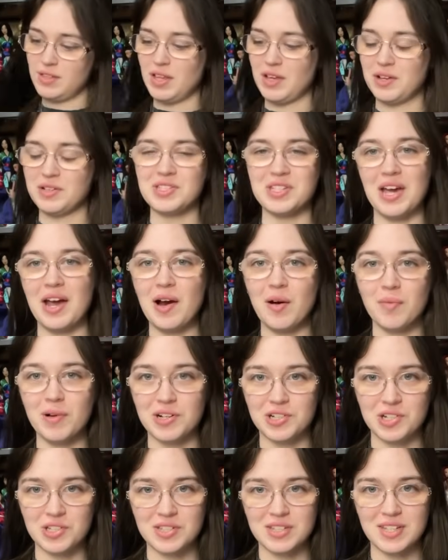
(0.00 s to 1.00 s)
There's a hairbrush
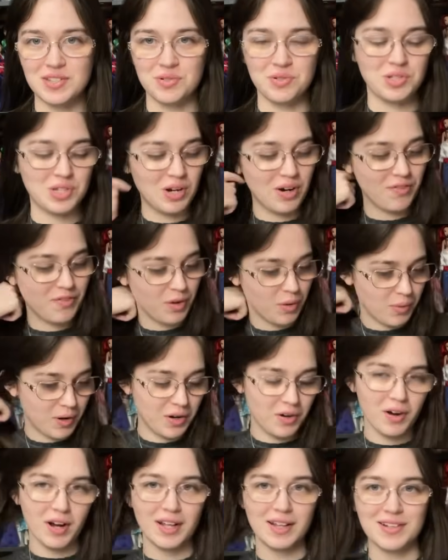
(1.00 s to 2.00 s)
and scissors here if you're
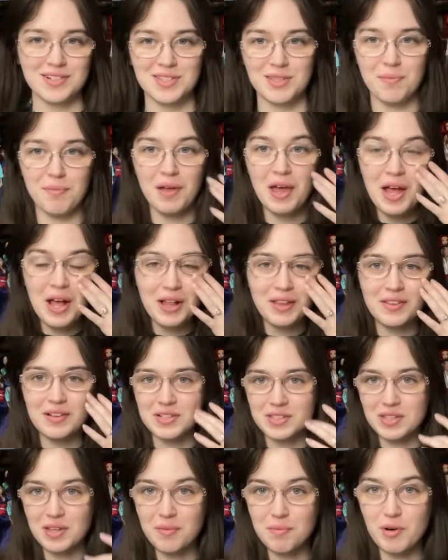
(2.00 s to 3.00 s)
wondering. There's the, there's
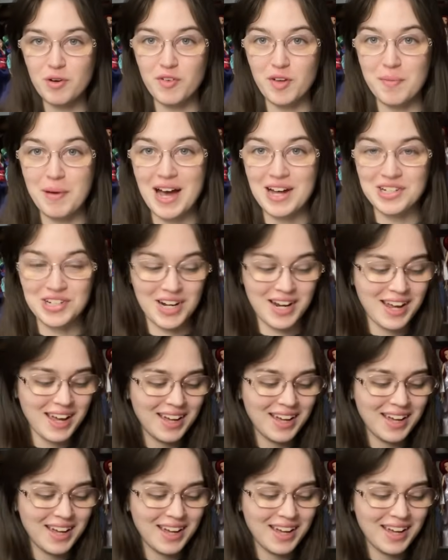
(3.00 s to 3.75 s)
the movie magic.